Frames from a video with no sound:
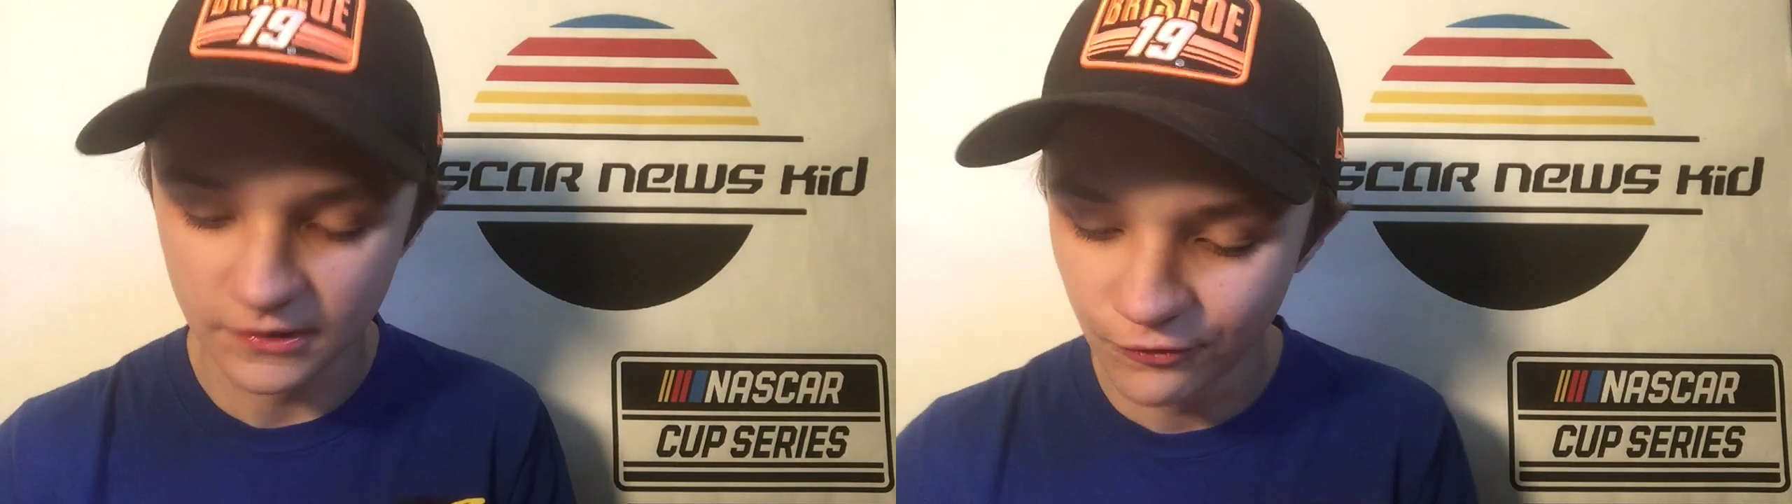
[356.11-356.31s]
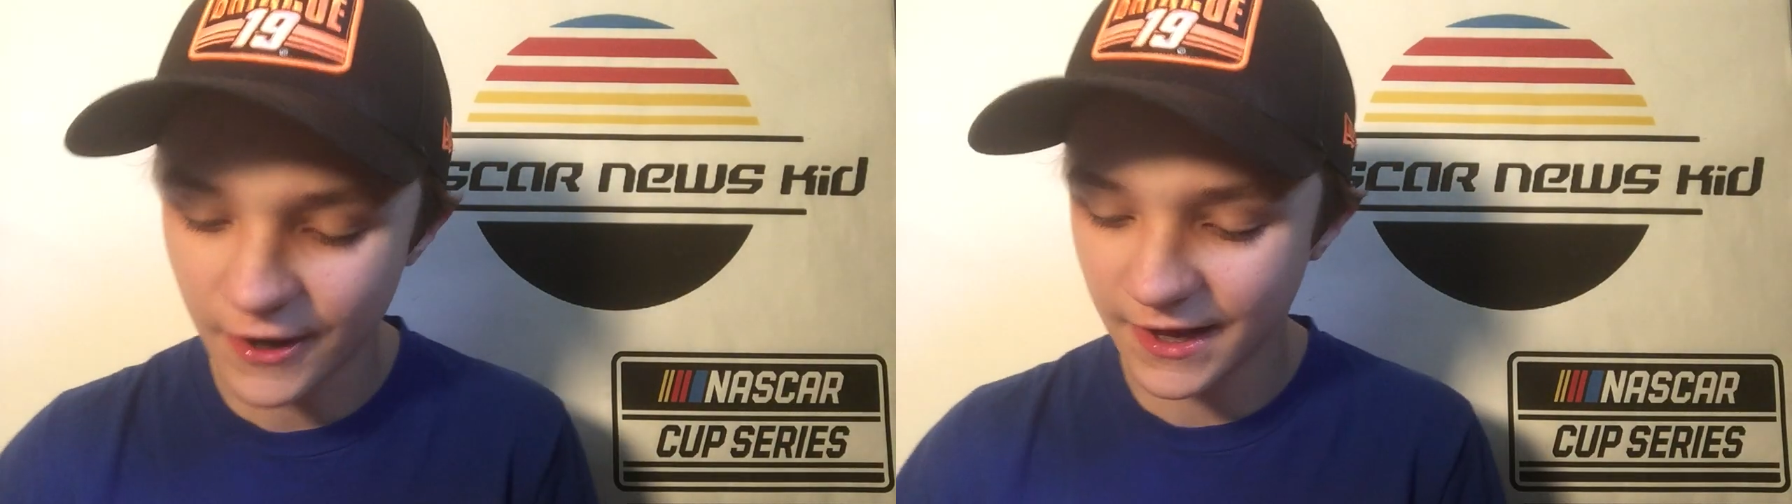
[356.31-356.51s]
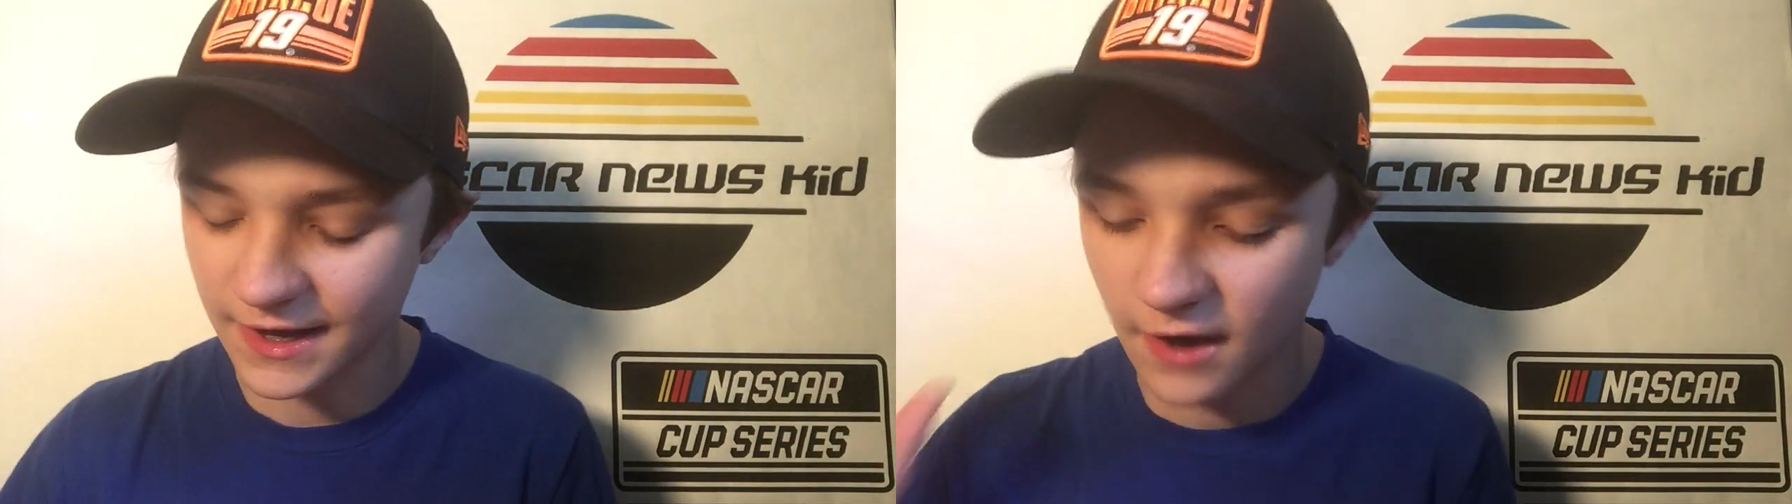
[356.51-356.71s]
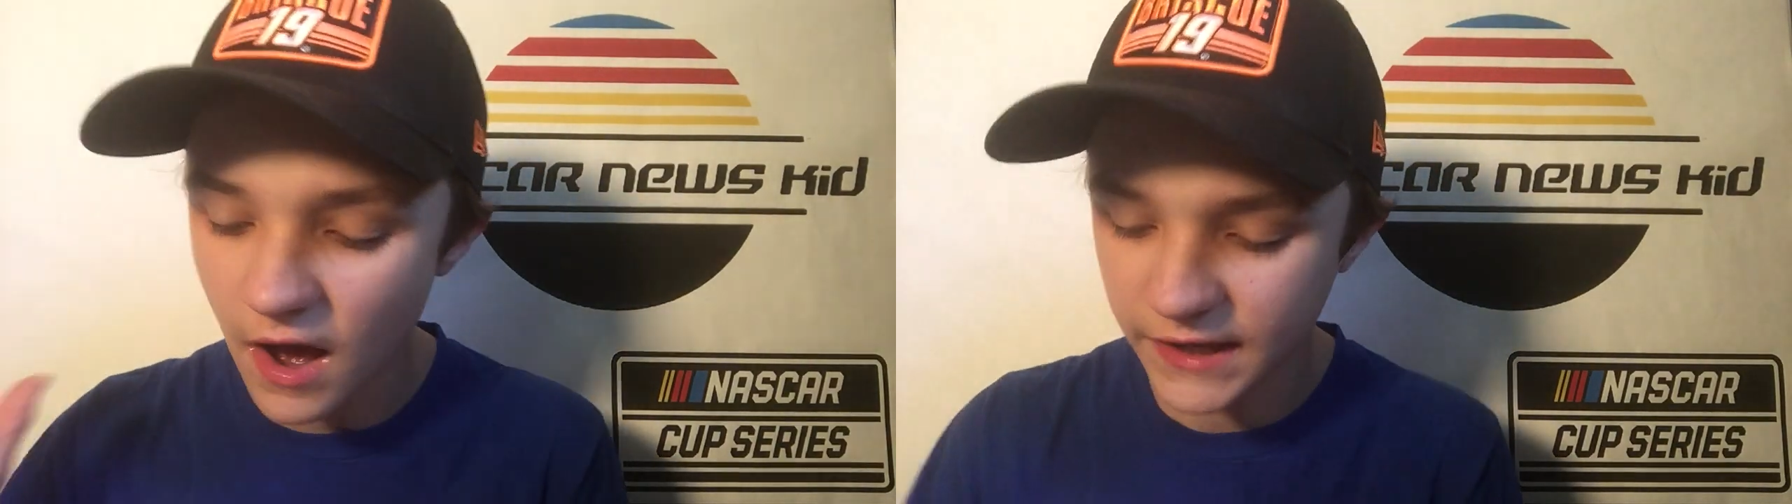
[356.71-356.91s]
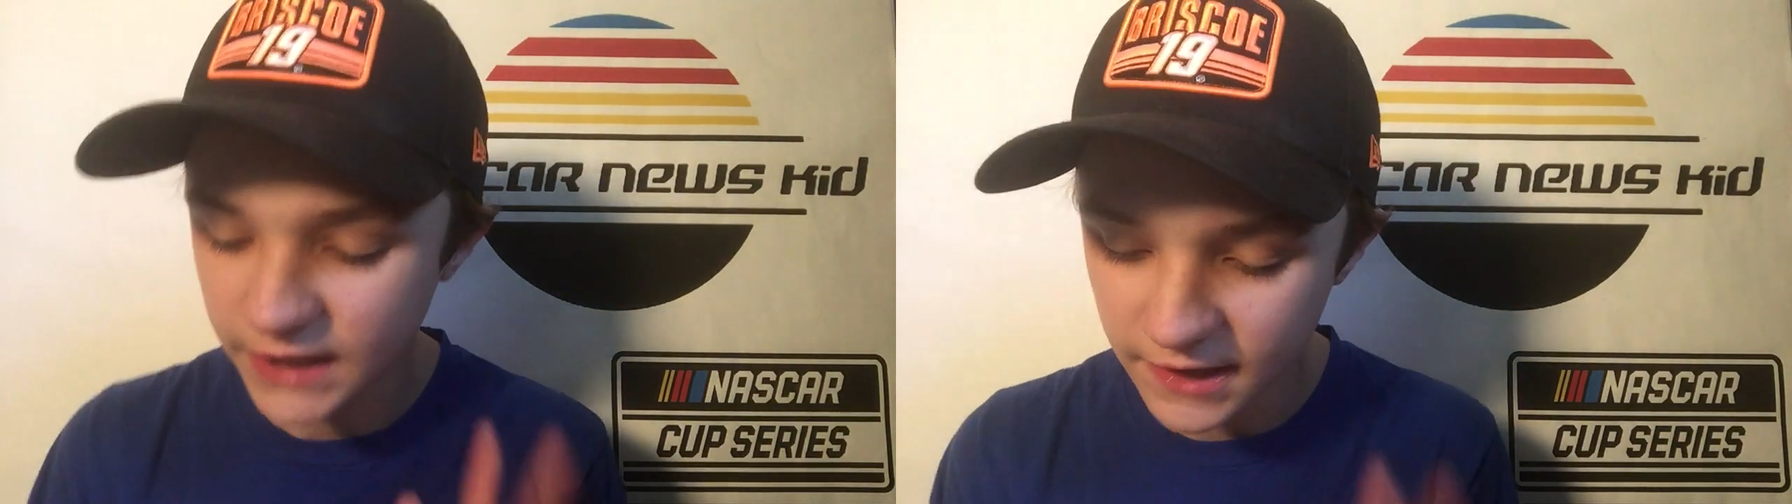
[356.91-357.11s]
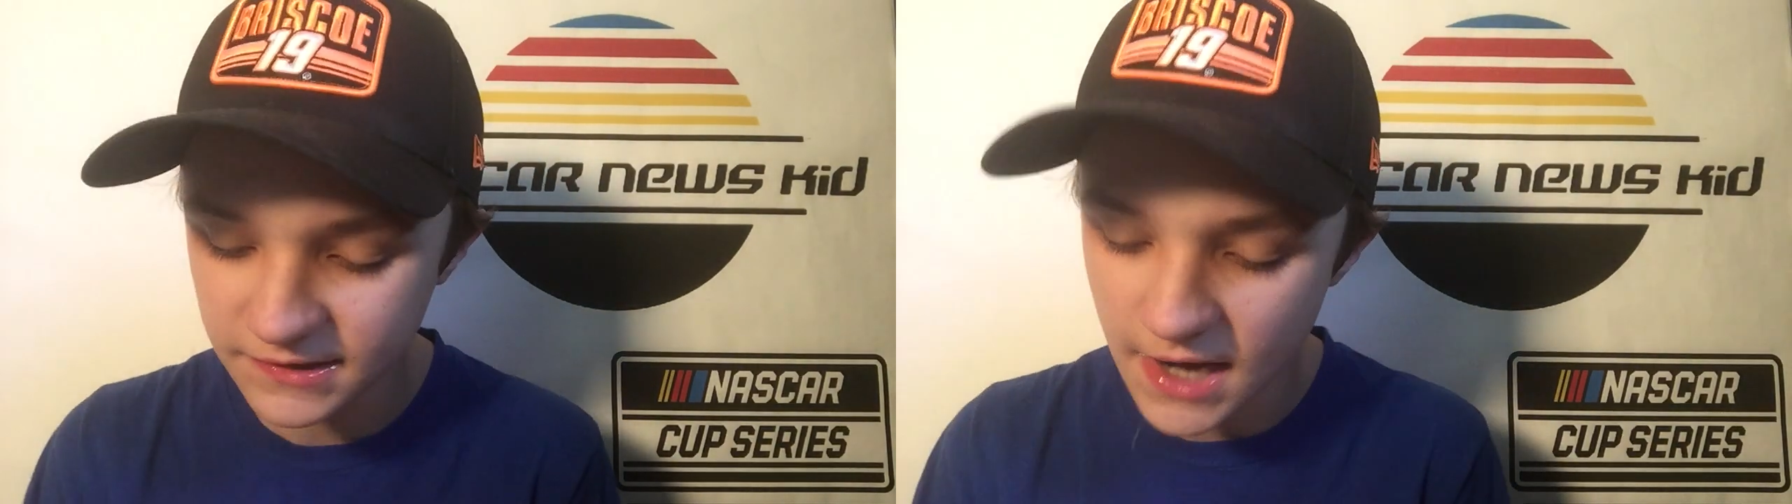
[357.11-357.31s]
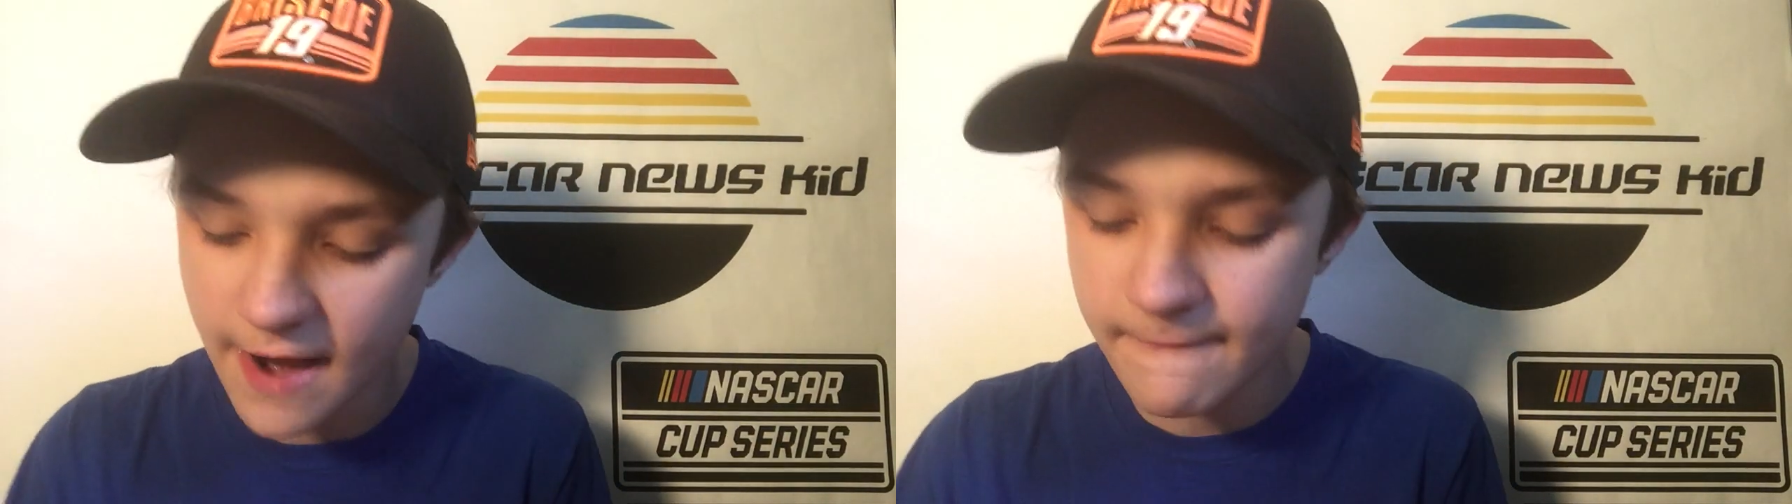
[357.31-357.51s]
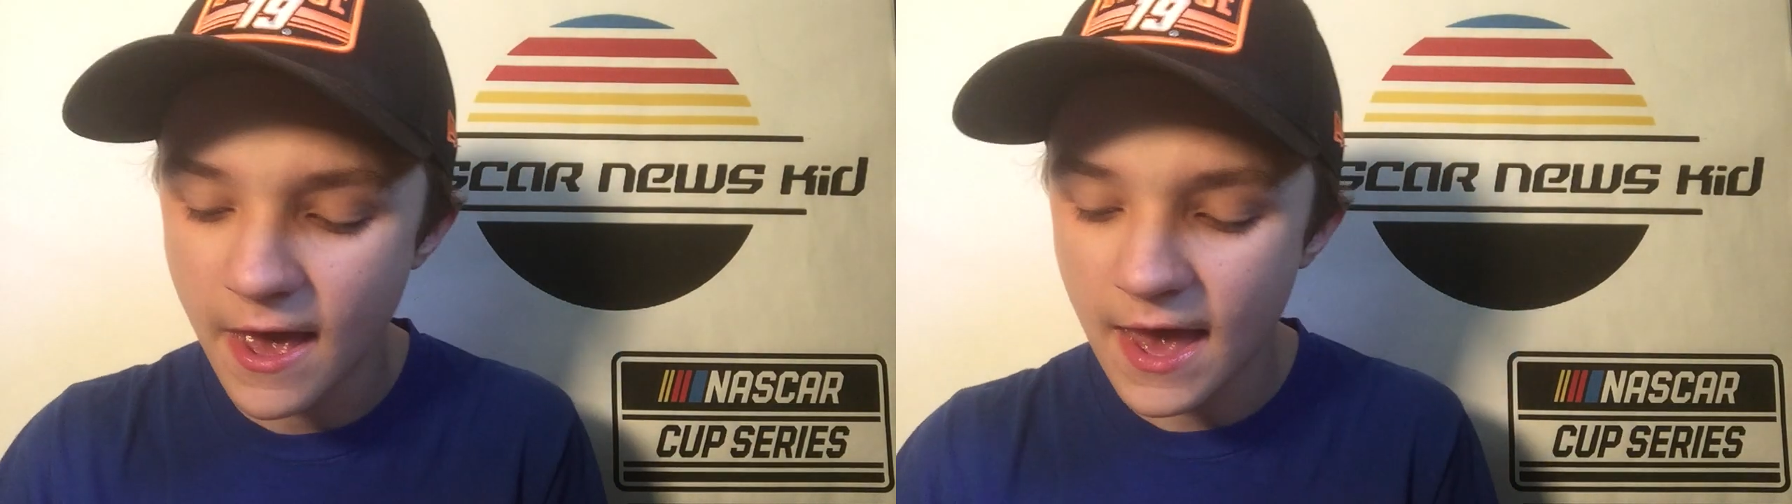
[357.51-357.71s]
when it got nighttime.